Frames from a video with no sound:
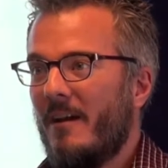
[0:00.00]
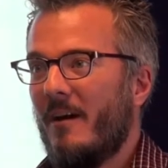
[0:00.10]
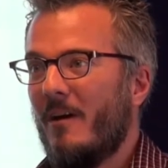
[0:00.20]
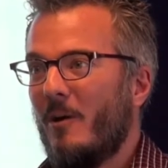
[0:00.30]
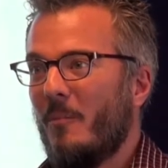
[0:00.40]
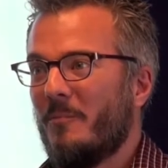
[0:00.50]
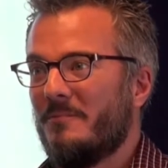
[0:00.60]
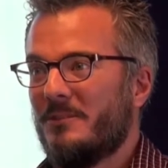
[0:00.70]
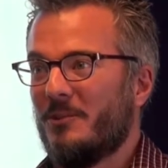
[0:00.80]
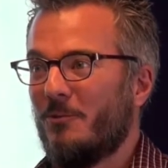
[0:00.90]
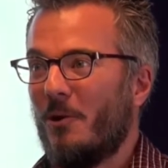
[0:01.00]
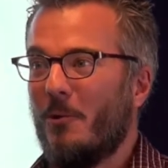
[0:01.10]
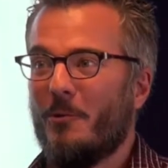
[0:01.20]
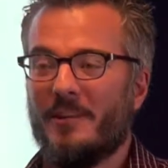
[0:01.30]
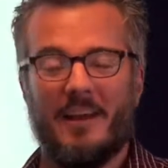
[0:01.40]
um, to
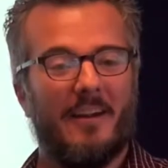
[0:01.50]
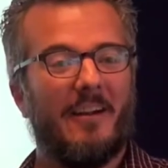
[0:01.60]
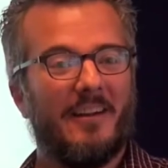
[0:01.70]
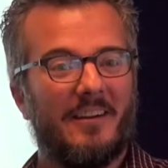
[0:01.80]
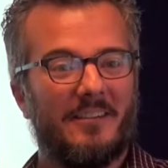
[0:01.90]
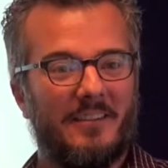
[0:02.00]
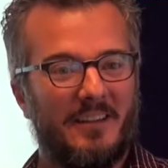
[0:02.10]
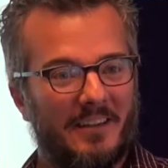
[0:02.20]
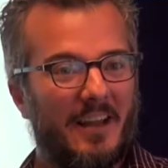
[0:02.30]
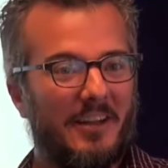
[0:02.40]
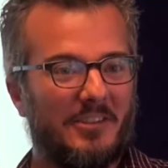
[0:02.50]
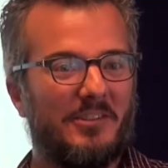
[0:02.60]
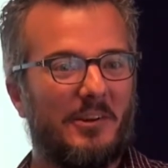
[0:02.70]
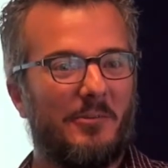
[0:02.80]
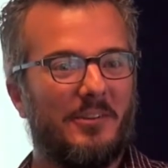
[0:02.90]
grow in that area, you need to
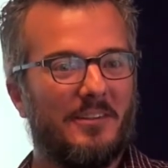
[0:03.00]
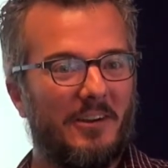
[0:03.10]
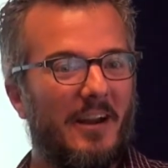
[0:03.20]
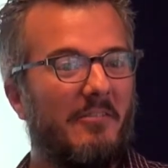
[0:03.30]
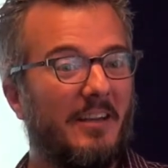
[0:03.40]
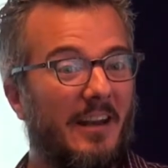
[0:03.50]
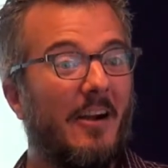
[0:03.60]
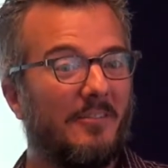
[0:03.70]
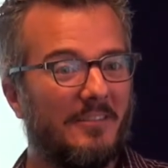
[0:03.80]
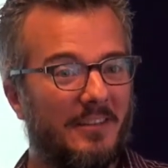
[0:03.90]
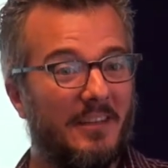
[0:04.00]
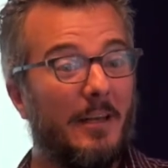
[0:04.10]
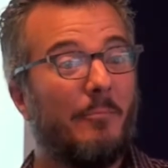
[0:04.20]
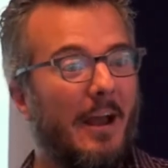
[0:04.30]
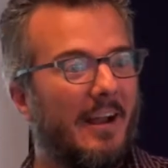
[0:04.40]
actually show that you're having an out an
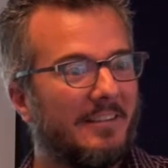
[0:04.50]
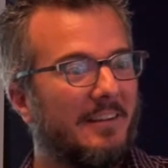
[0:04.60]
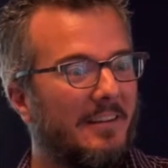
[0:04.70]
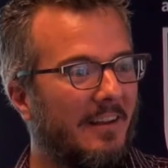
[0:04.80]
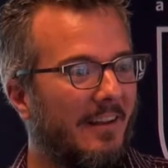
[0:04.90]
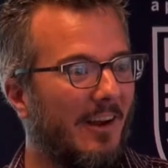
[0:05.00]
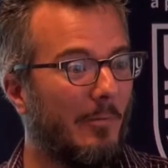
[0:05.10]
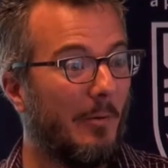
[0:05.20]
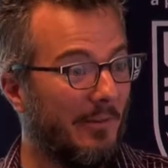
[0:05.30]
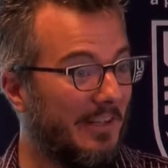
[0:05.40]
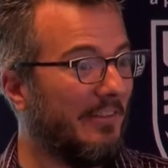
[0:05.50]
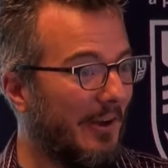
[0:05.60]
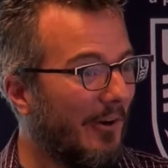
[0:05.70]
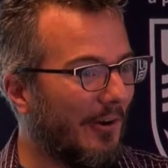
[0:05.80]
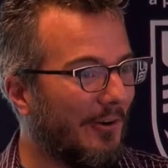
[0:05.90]
impact. Um, I believe
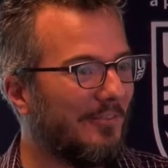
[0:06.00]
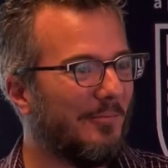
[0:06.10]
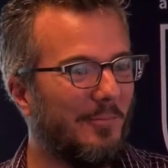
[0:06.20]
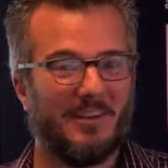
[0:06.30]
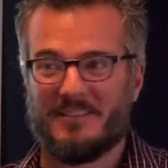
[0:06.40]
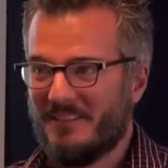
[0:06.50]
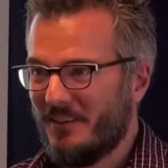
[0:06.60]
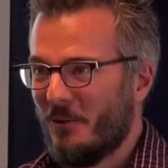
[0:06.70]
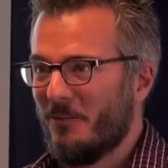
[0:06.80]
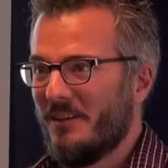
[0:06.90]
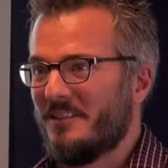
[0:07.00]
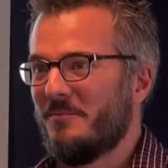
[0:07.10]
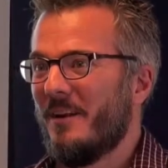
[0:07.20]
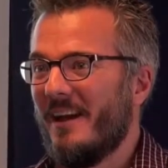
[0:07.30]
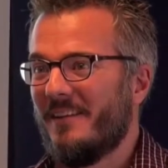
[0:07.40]
they are, but you know we need
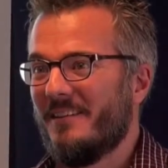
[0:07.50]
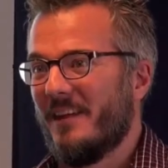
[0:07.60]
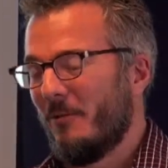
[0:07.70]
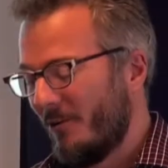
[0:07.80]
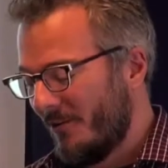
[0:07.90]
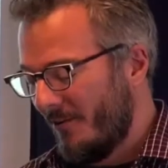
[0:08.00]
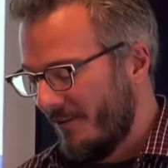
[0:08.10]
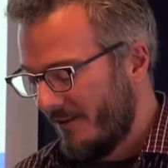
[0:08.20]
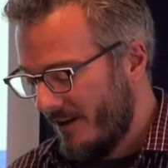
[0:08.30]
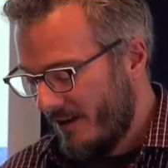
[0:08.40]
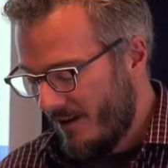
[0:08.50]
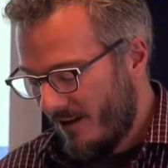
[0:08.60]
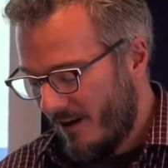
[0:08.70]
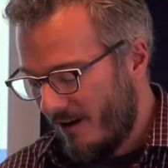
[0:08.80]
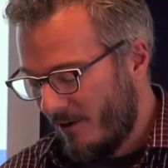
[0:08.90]
some data in that regard.
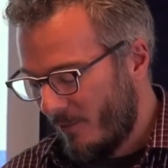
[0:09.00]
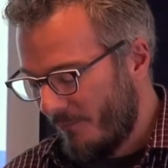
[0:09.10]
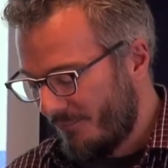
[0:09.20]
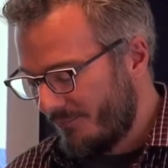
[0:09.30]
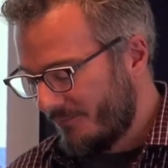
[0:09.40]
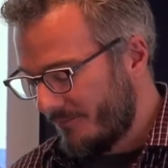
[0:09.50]
Um,